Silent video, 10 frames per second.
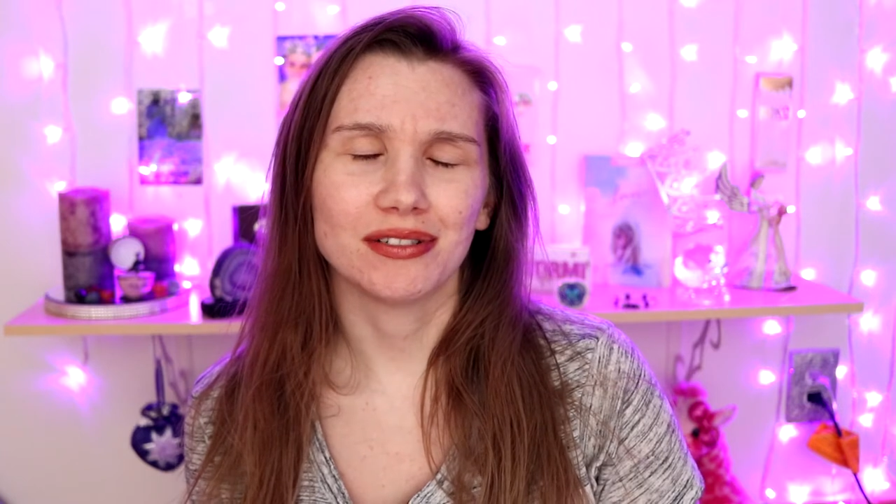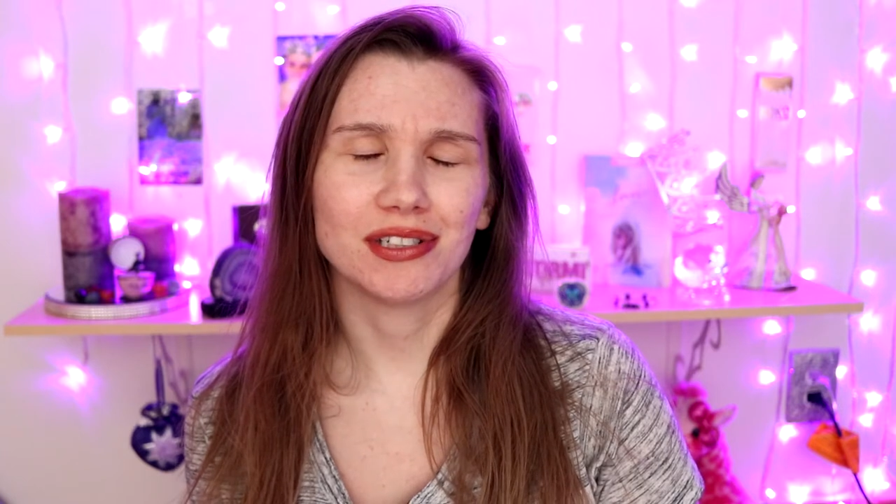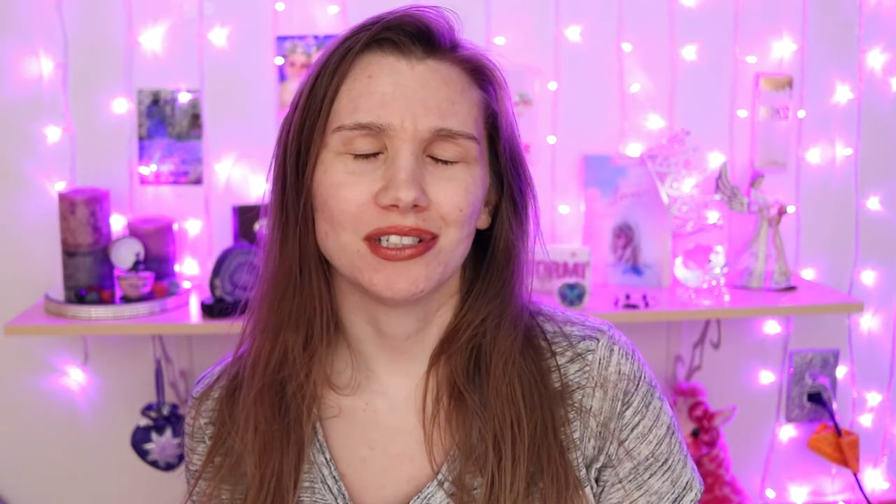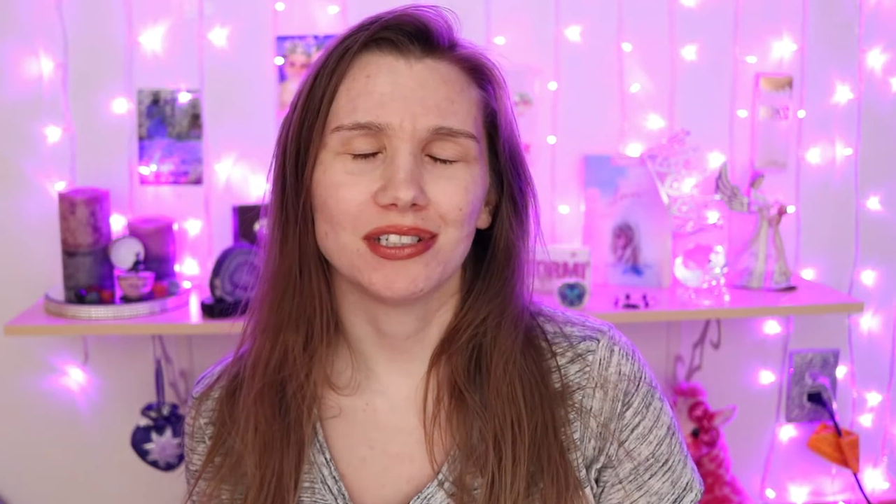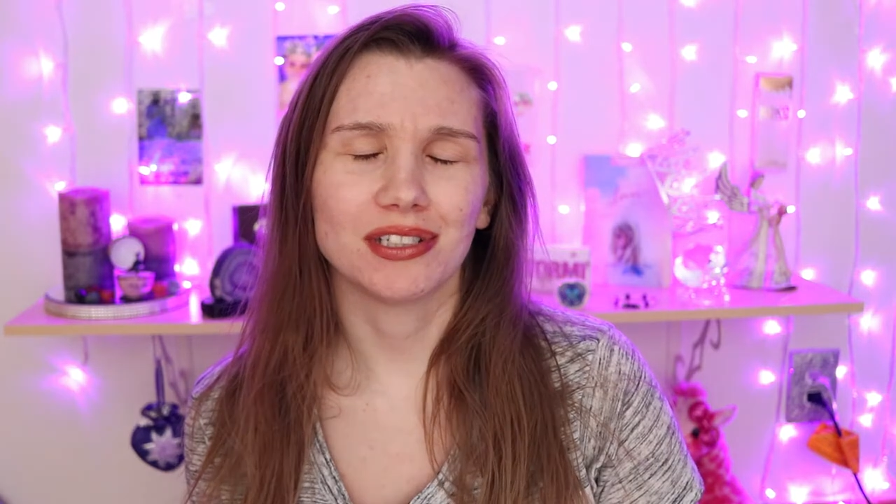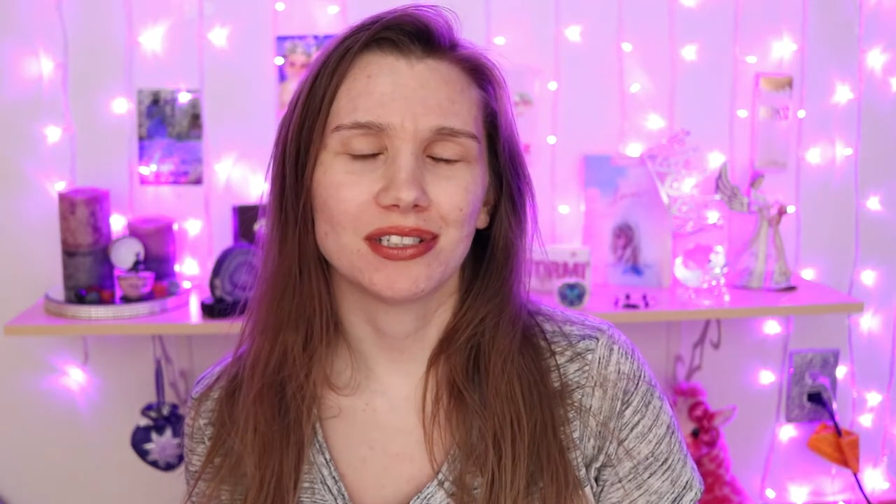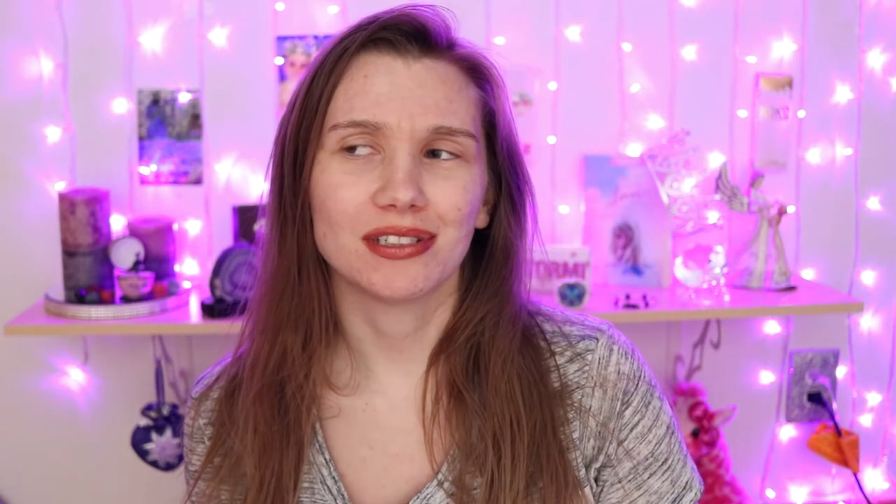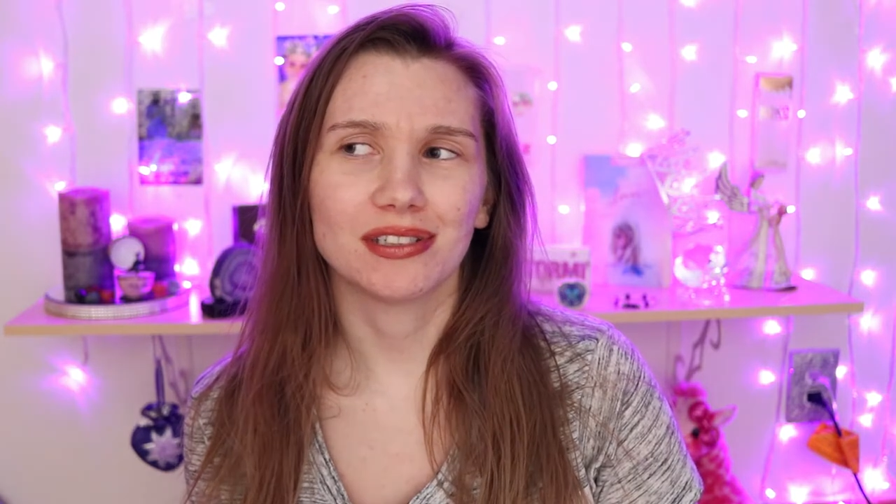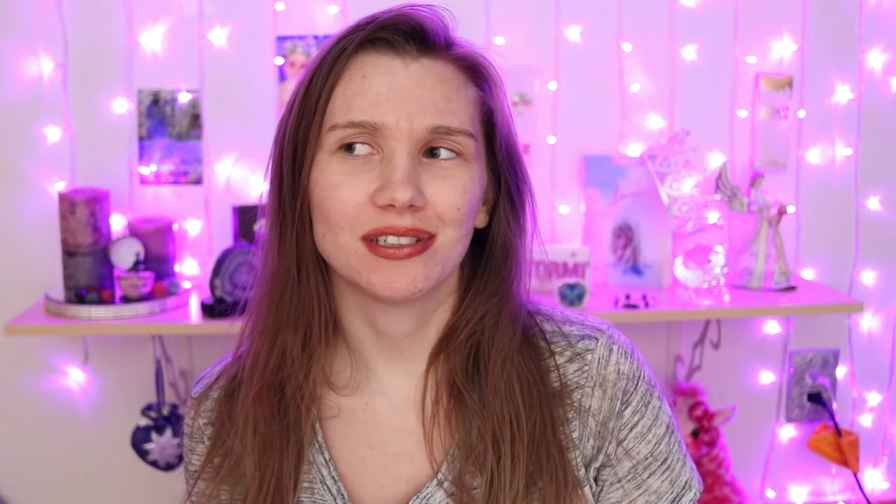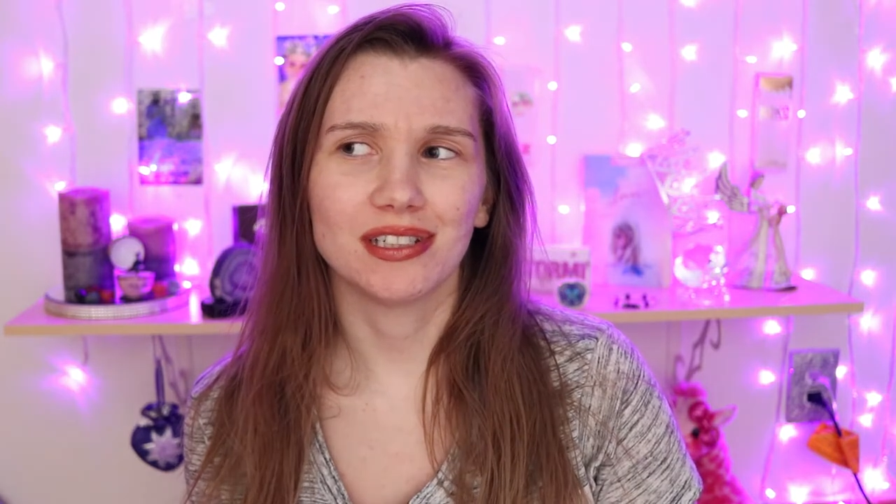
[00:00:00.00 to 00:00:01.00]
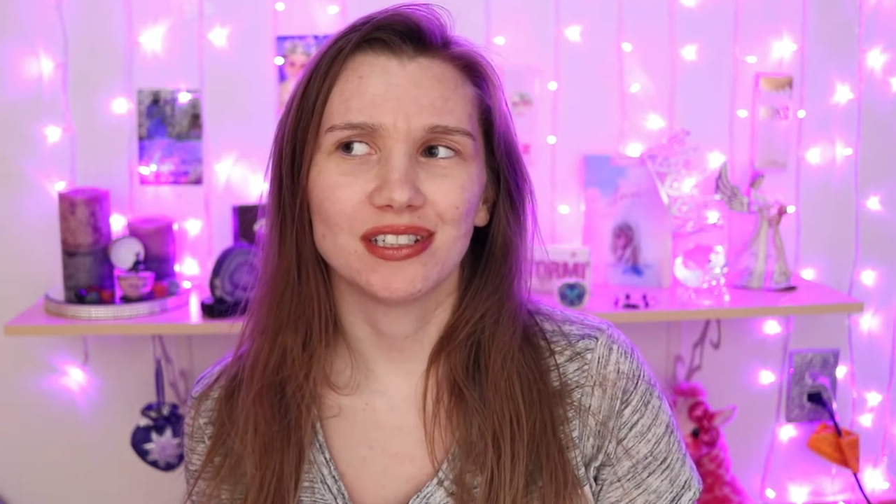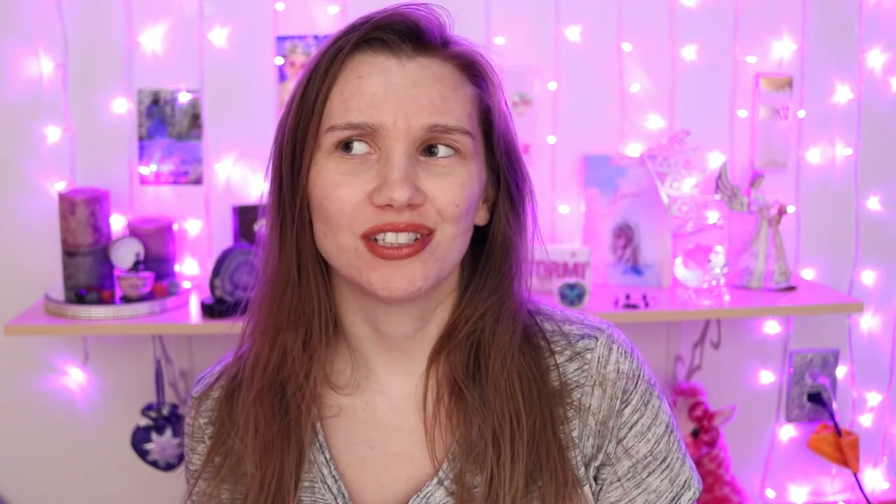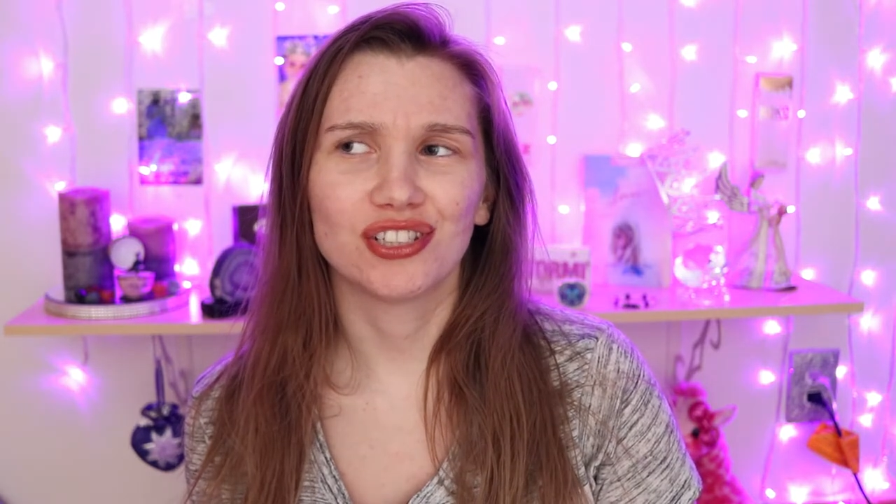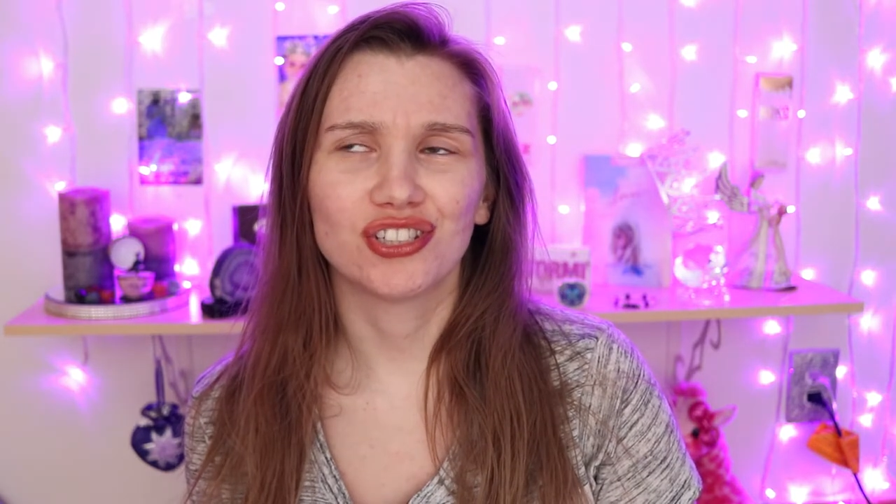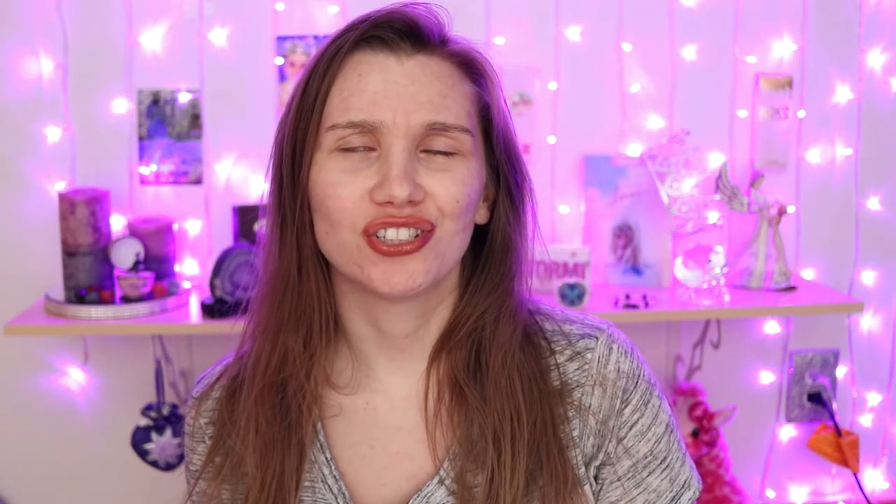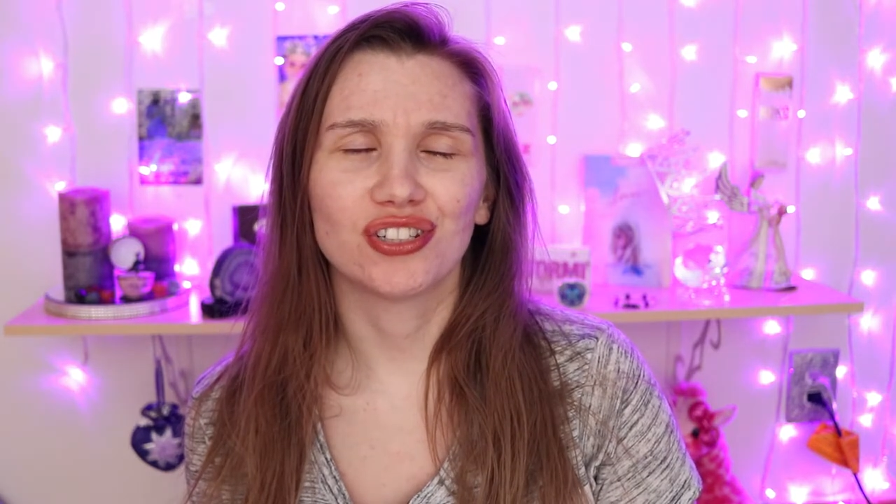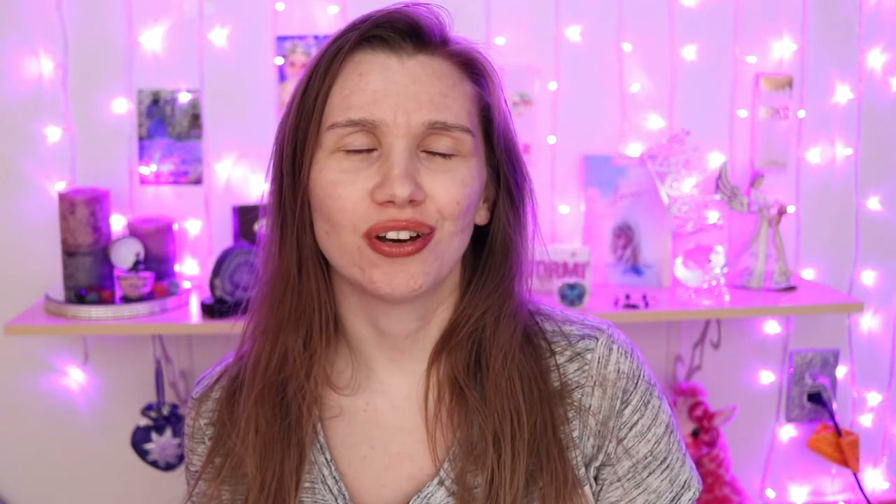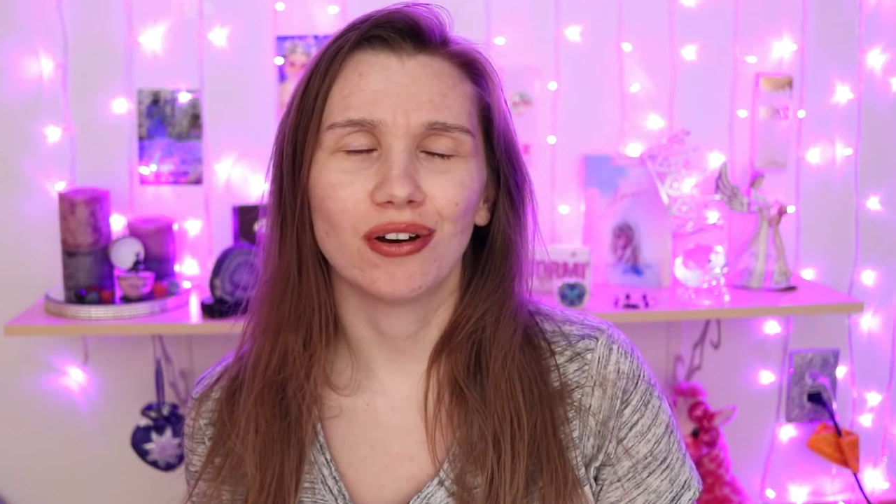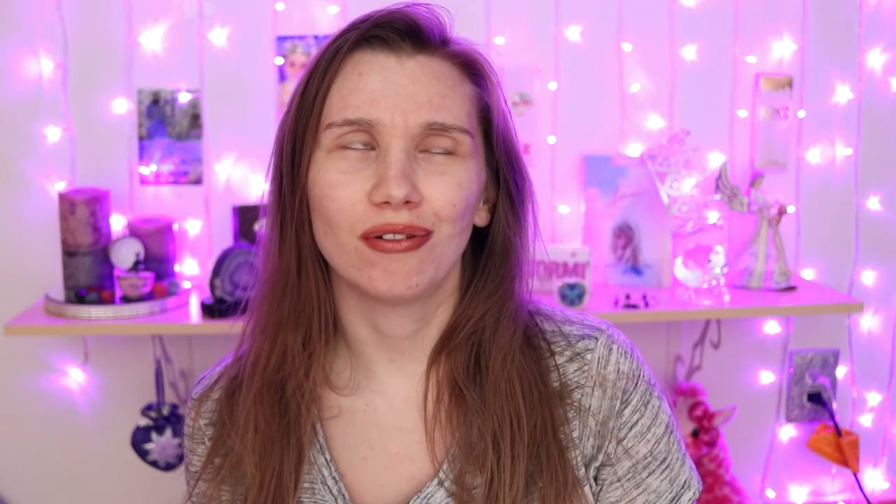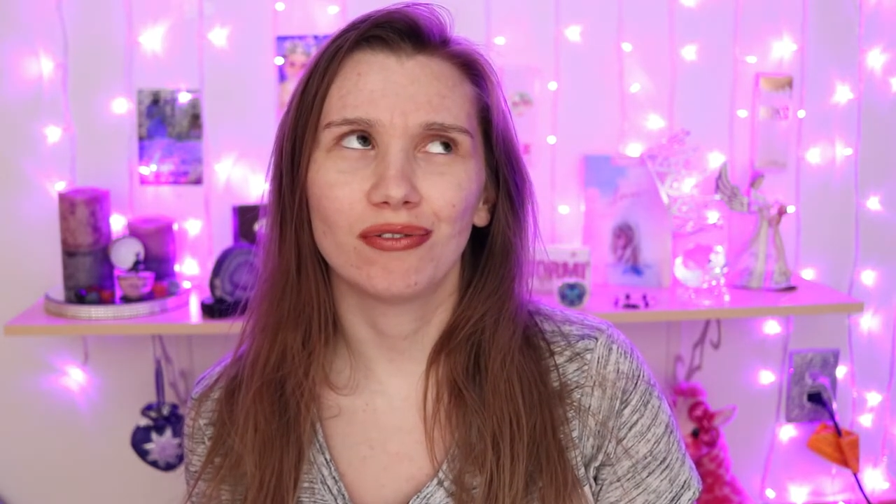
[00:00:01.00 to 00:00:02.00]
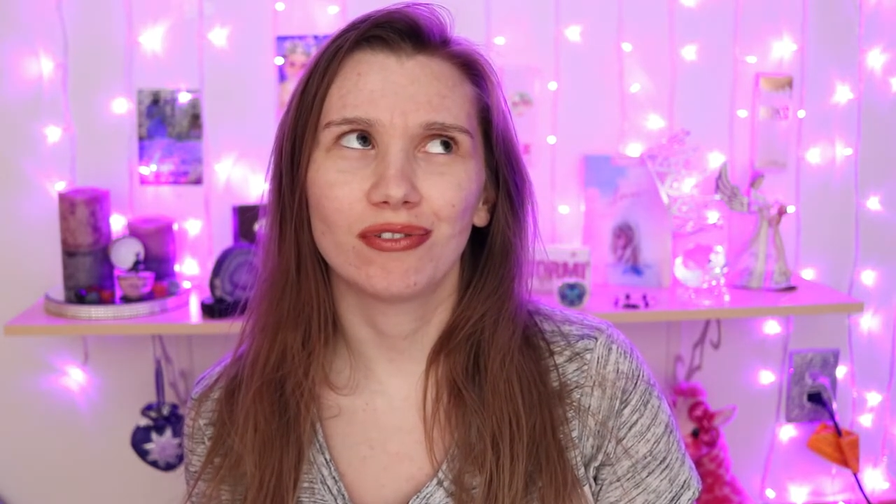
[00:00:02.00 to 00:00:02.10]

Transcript: he's so